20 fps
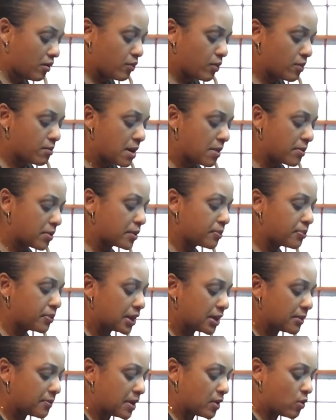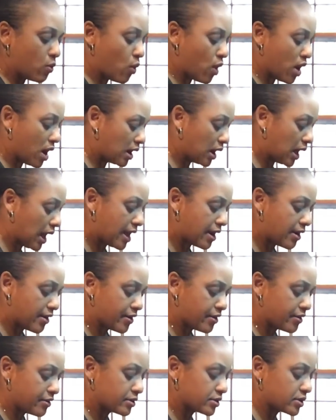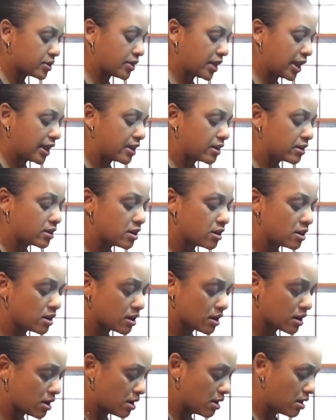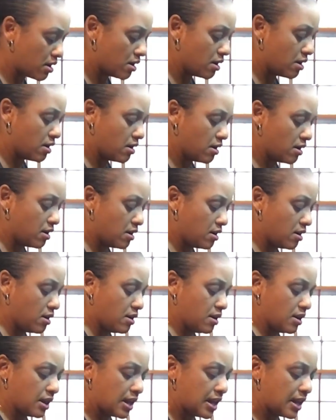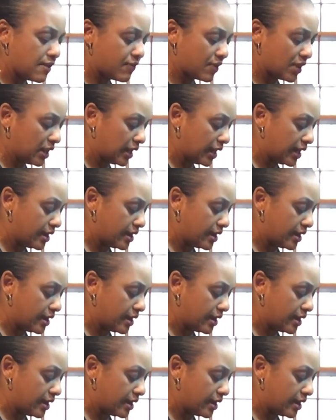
Remember to put them in one layer so they can cook evenly.